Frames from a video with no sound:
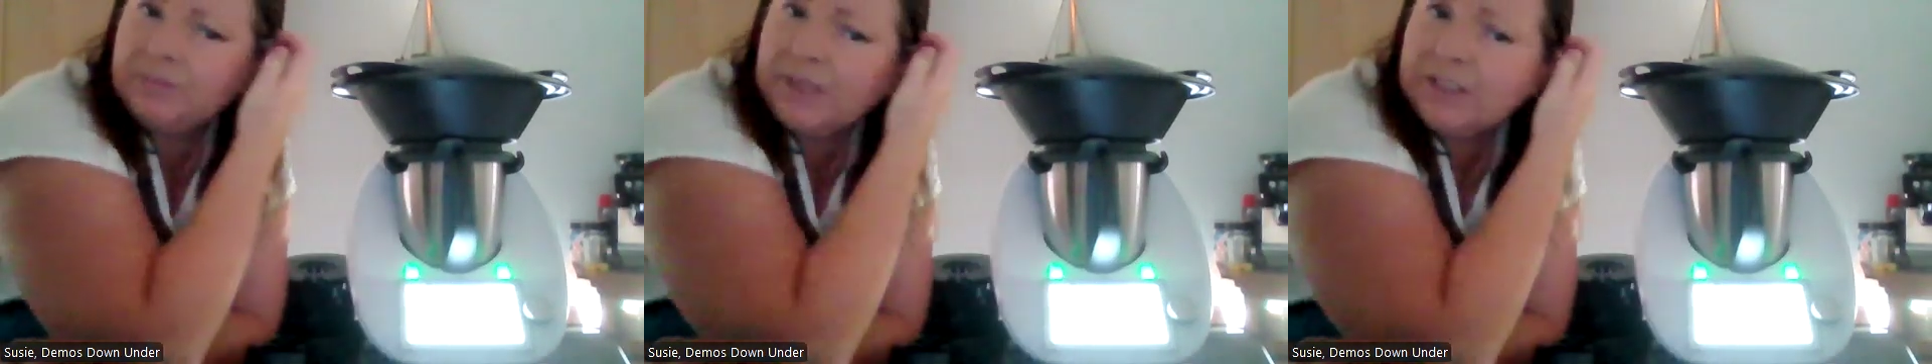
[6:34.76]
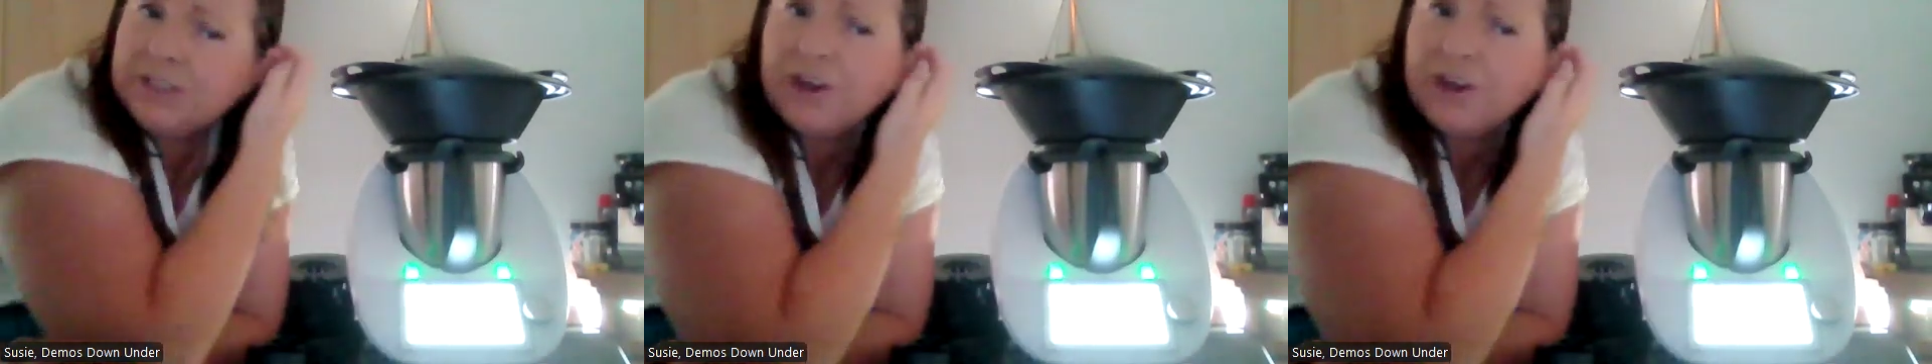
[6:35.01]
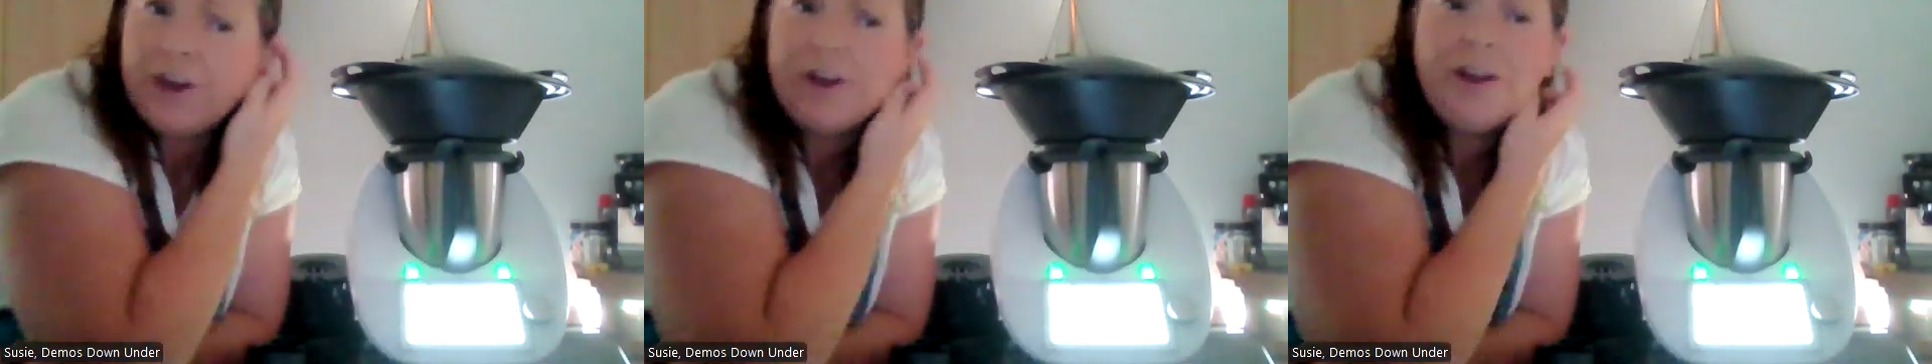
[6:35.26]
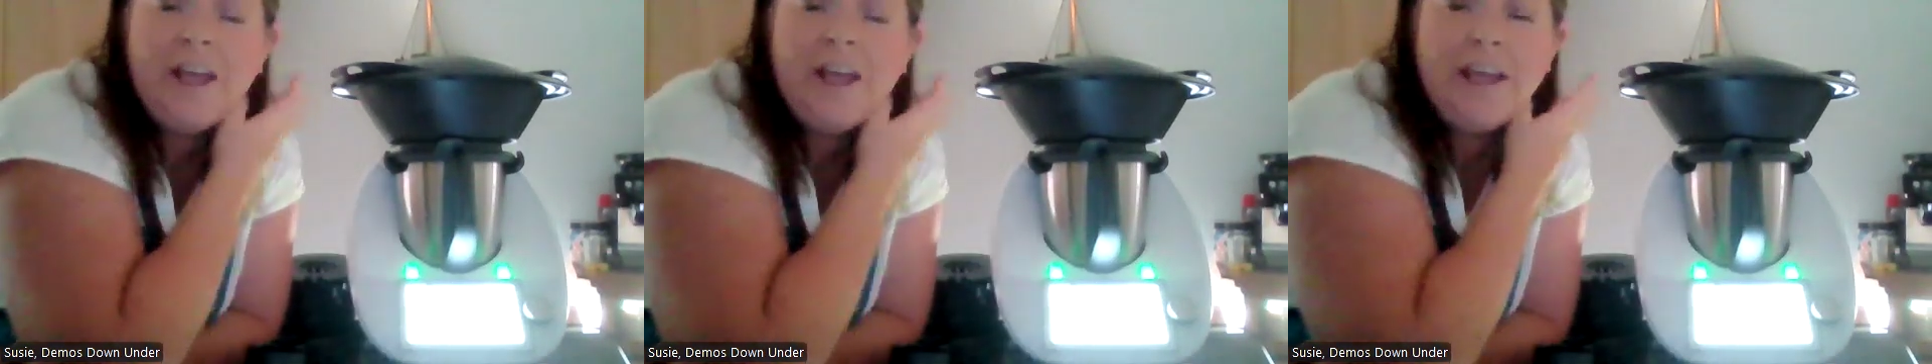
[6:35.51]

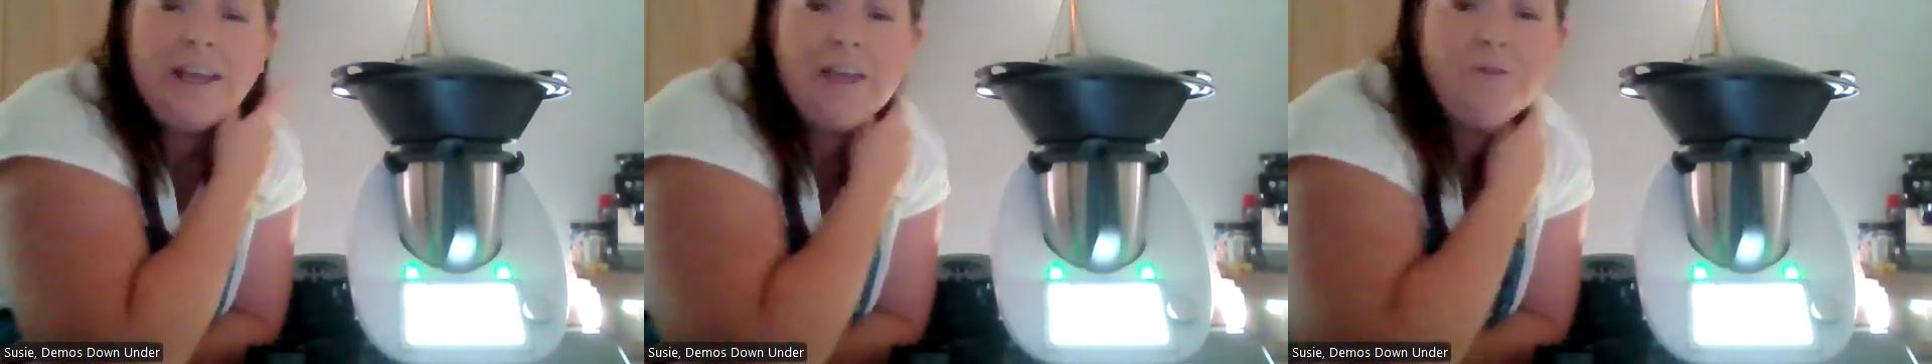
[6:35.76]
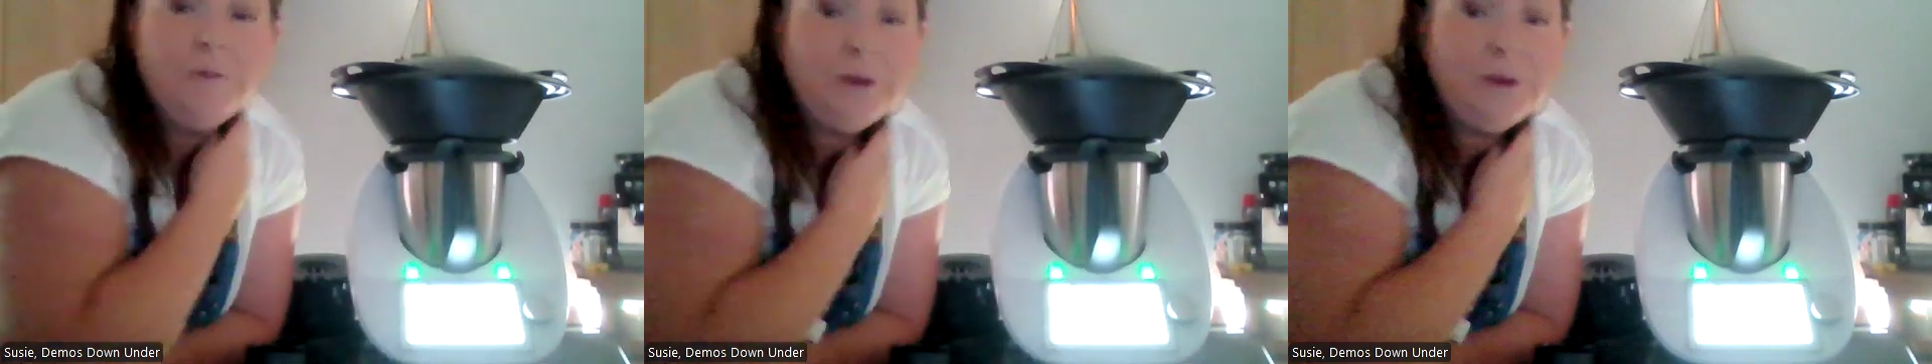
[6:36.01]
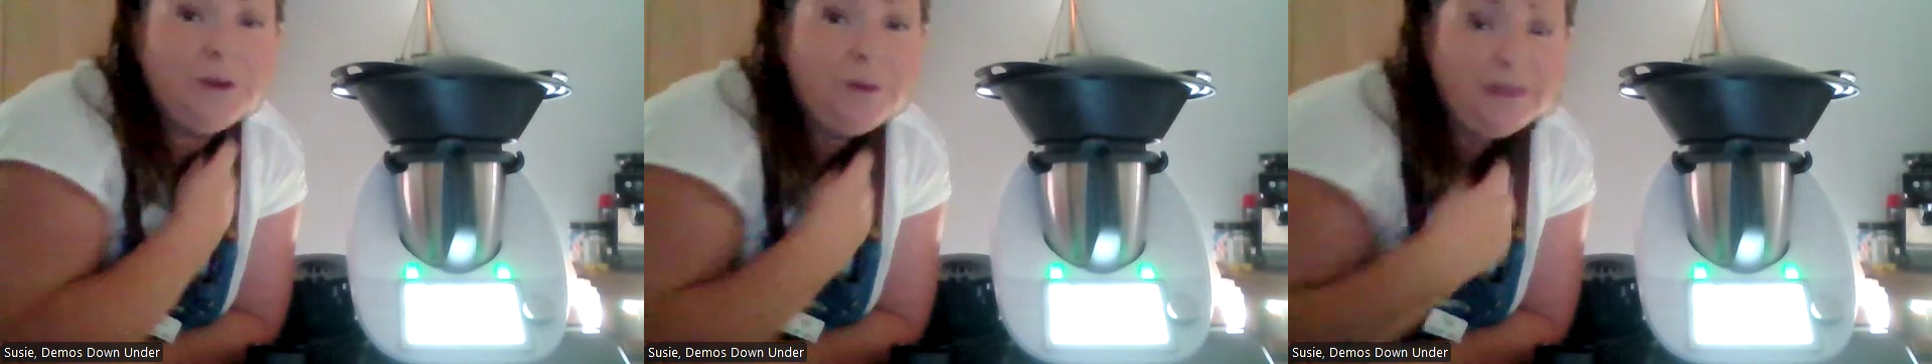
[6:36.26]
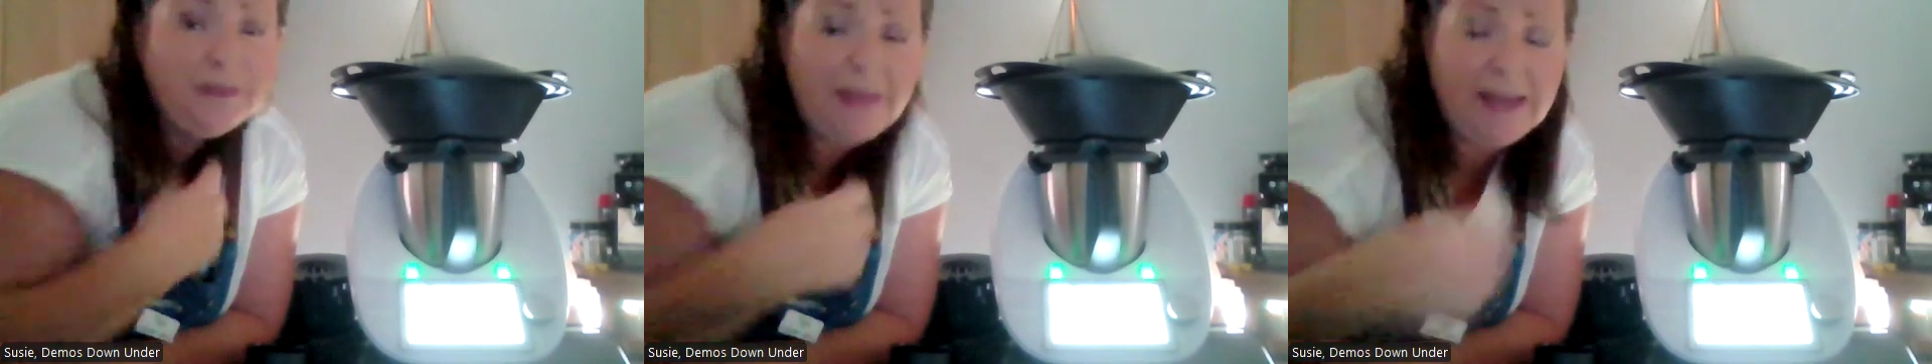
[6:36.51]
So get familiar
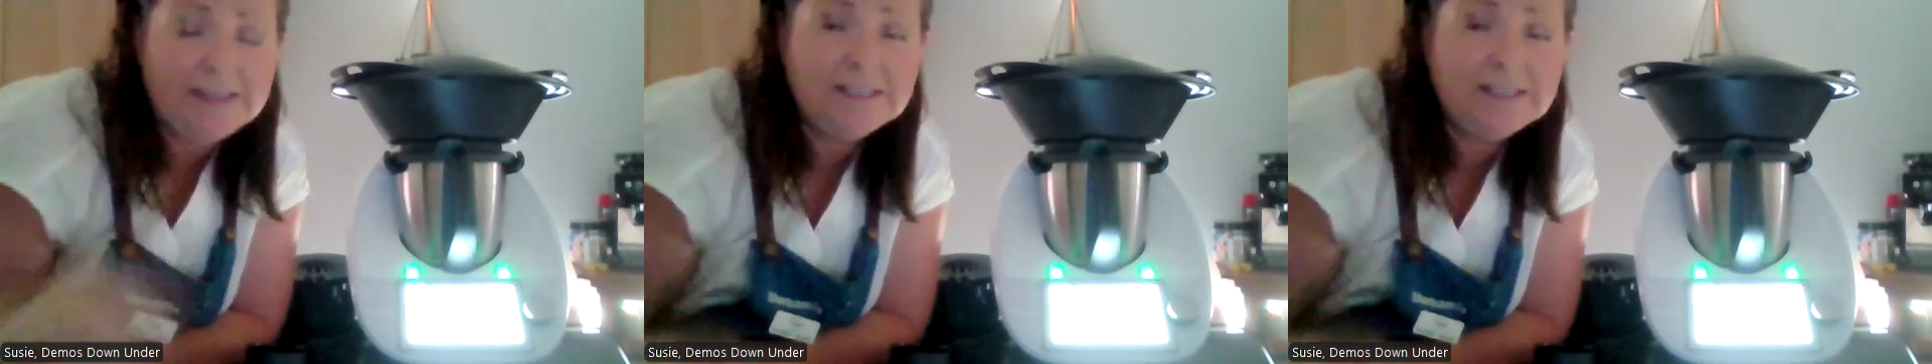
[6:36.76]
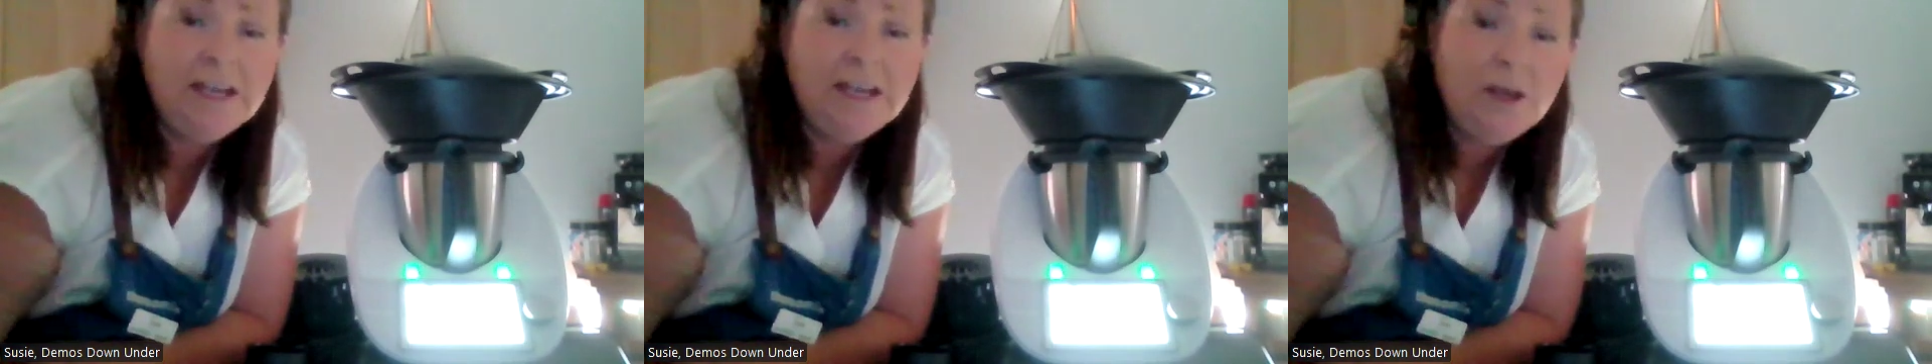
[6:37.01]
with that.